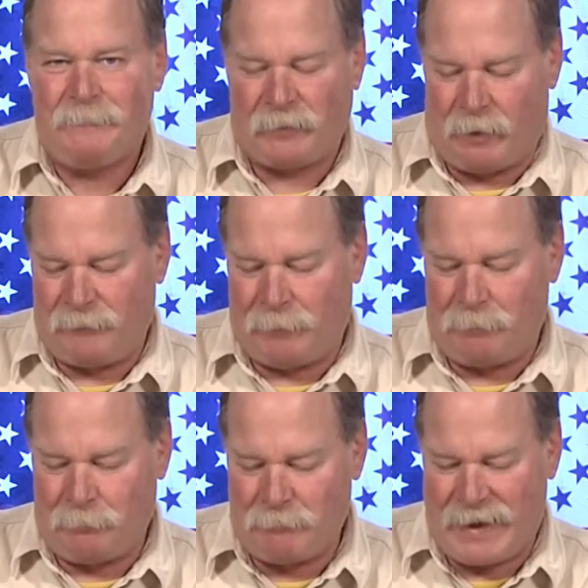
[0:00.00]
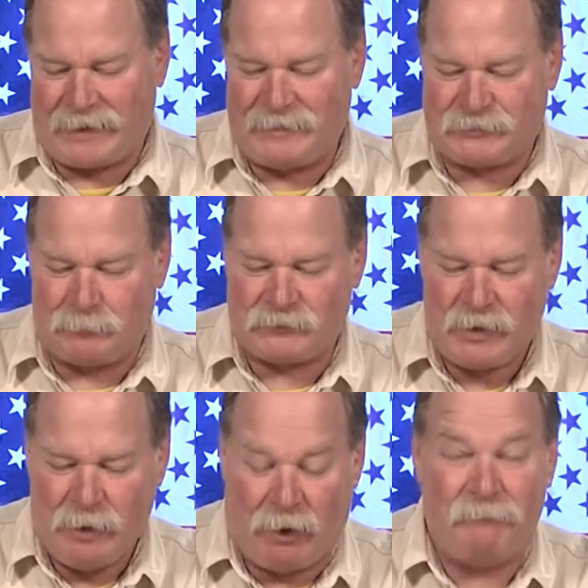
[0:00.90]
of the mechanisms
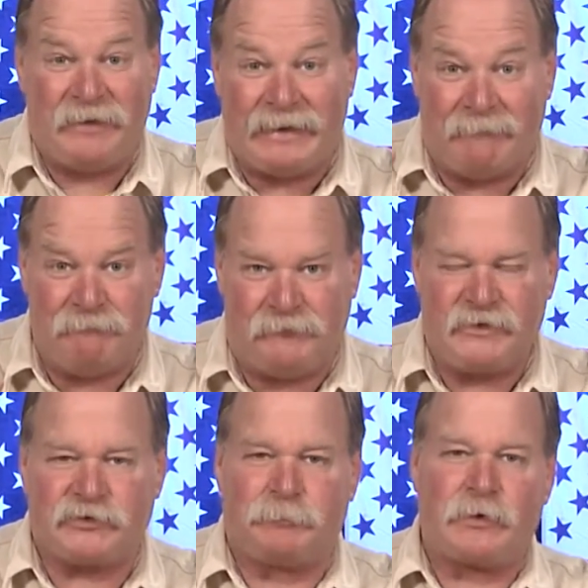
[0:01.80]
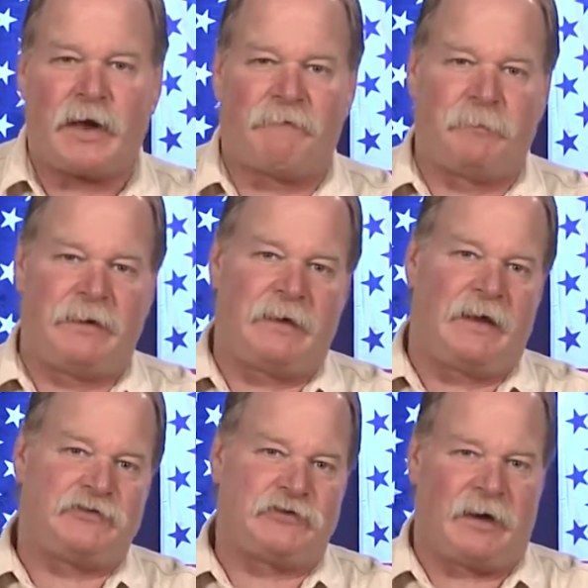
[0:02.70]
of the invincible government,
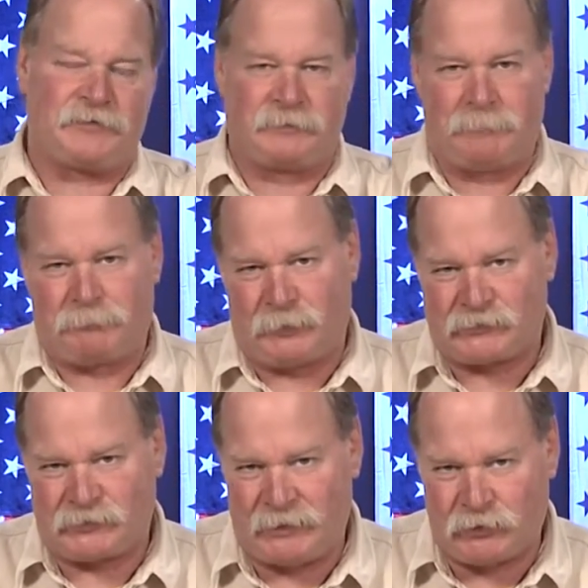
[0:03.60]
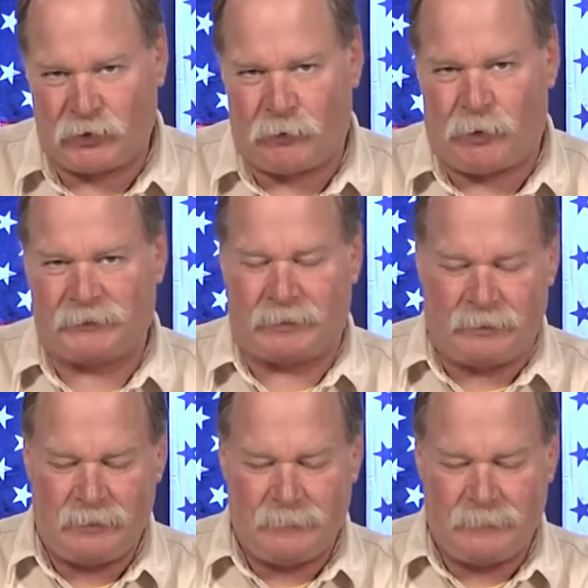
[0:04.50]
as Charles Lindbergh Sr. called it.